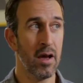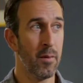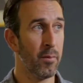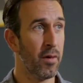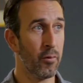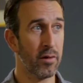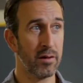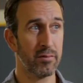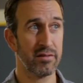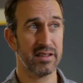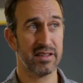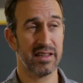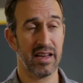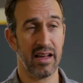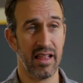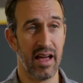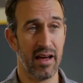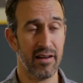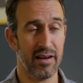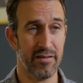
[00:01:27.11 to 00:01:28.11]
But we would
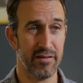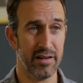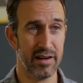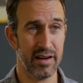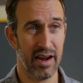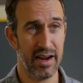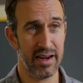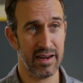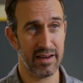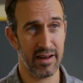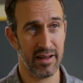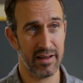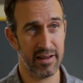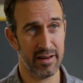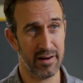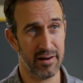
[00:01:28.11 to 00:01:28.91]
sell out every night, you